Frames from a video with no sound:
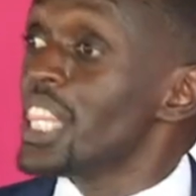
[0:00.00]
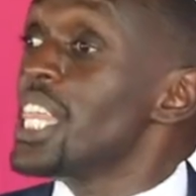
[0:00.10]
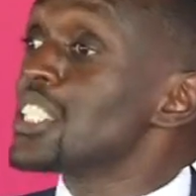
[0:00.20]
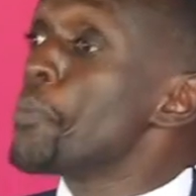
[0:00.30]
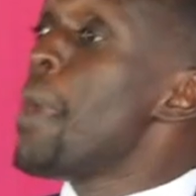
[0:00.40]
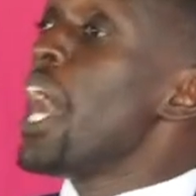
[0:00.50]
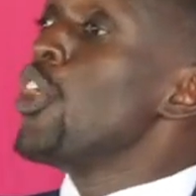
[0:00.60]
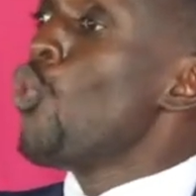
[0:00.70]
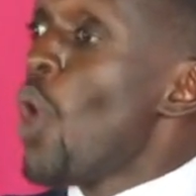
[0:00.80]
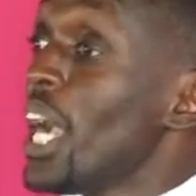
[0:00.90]
that
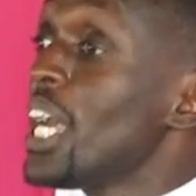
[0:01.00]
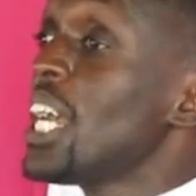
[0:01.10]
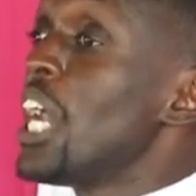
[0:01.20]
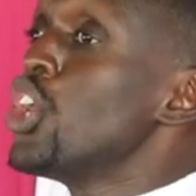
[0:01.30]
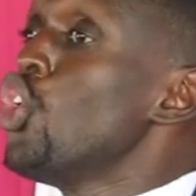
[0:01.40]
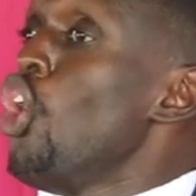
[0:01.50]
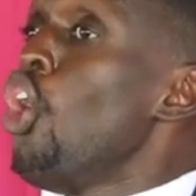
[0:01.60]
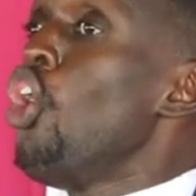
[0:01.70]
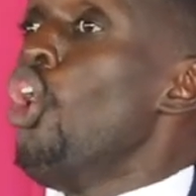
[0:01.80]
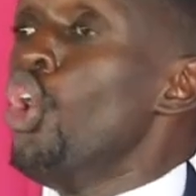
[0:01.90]
my work can
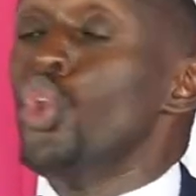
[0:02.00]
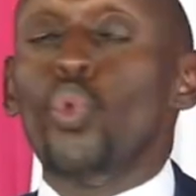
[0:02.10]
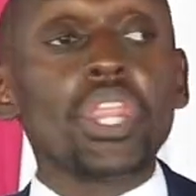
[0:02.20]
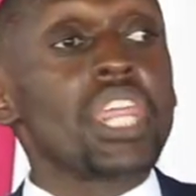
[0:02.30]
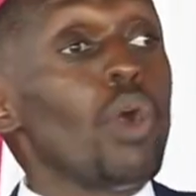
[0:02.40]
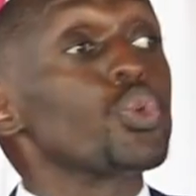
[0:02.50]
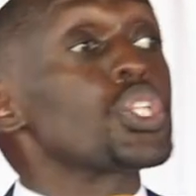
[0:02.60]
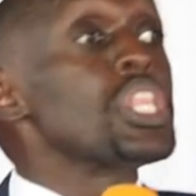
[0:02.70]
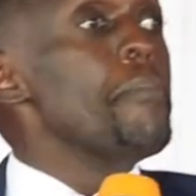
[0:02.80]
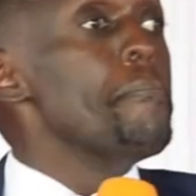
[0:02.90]
go on
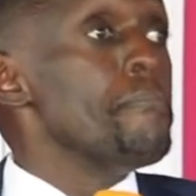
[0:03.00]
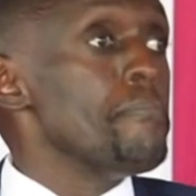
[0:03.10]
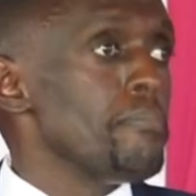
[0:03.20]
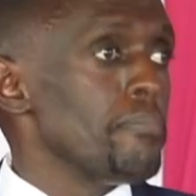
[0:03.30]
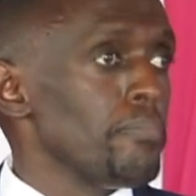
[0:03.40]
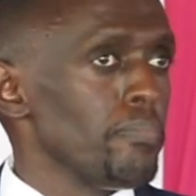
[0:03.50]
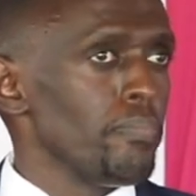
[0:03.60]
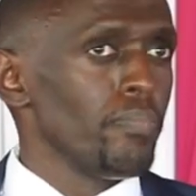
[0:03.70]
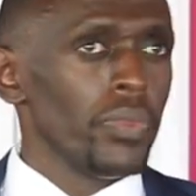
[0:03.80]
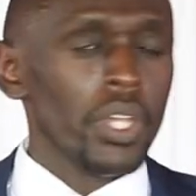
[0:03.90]
without them.
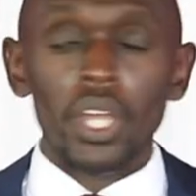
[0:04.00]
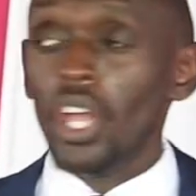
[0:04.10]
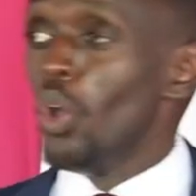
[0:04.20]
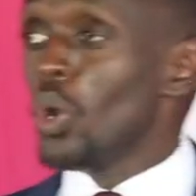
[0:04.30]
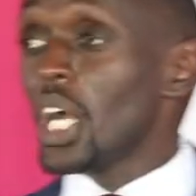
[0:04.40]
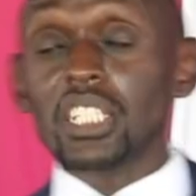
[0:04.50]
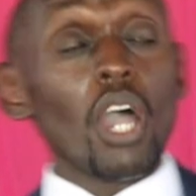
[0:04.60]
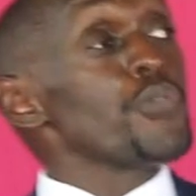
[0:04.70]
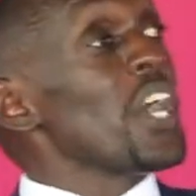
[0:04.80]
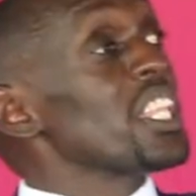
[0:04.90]
Look at
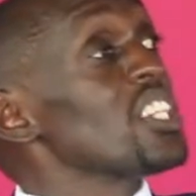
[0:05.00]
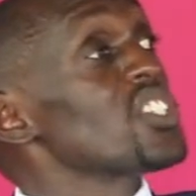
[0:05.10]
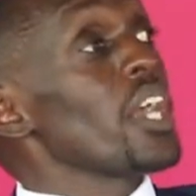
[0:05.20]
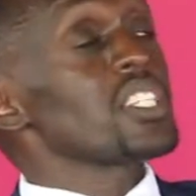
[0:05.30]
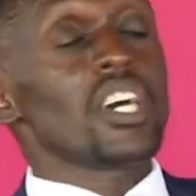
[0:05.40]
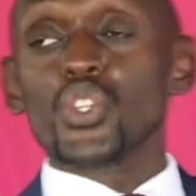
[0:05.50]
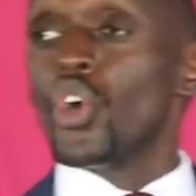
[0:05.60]
how far the church has